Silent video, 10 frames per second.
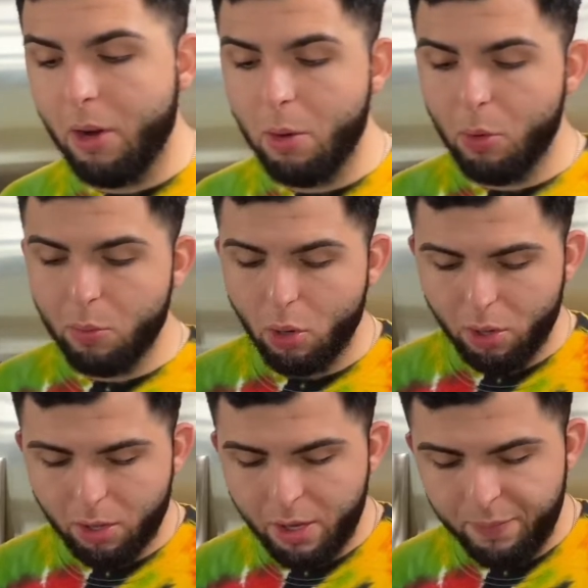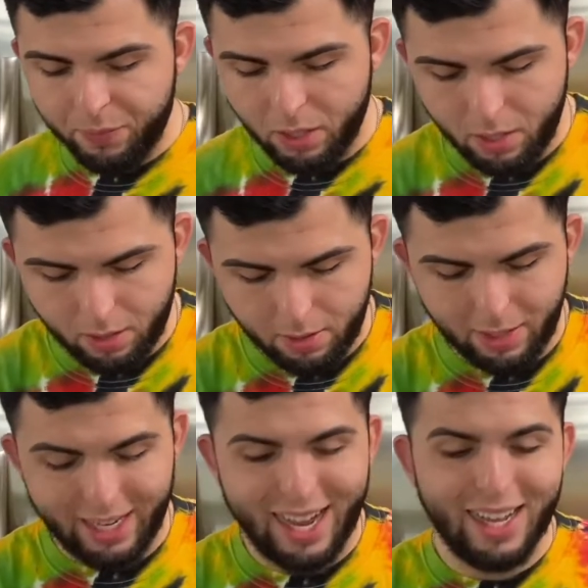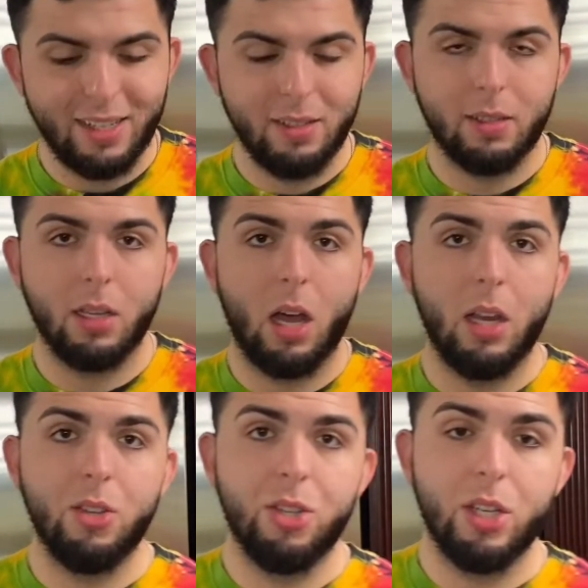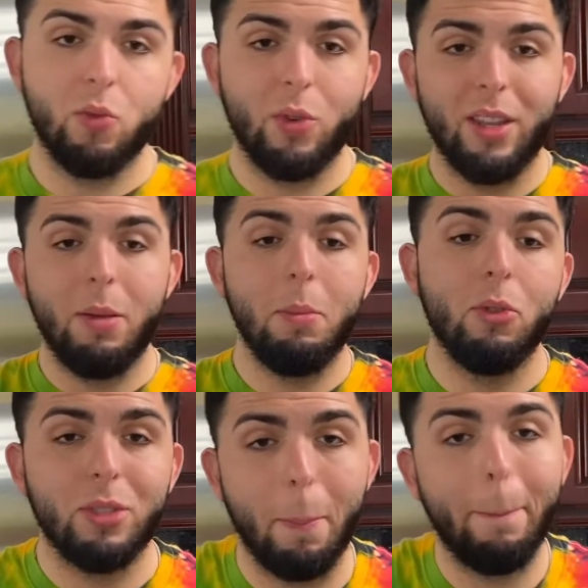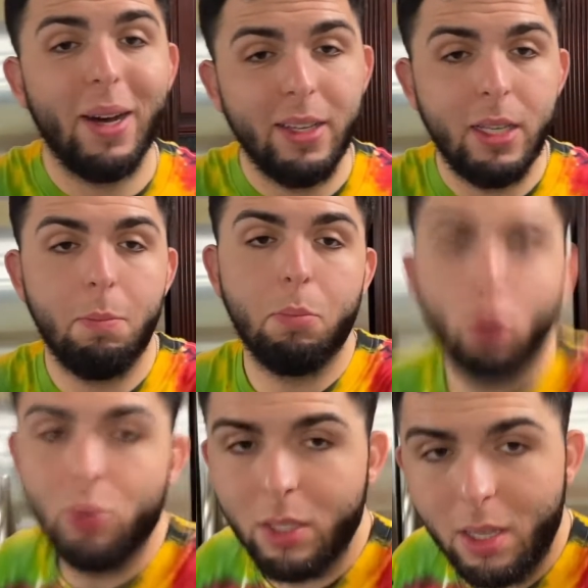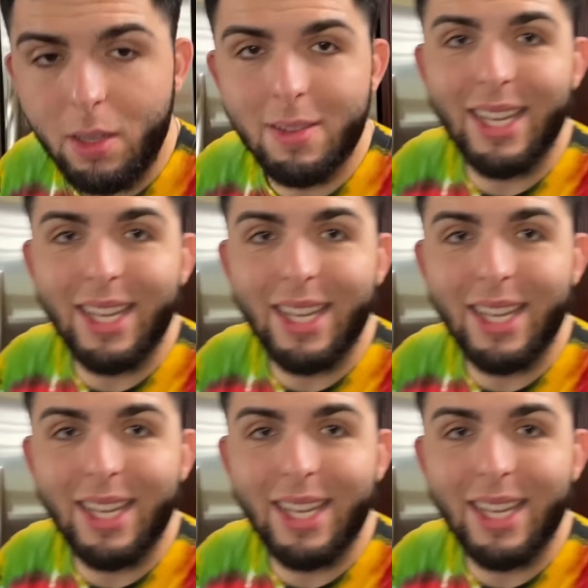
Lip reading: Fire bone broth. Guys, collagen is one of the most abundant proteins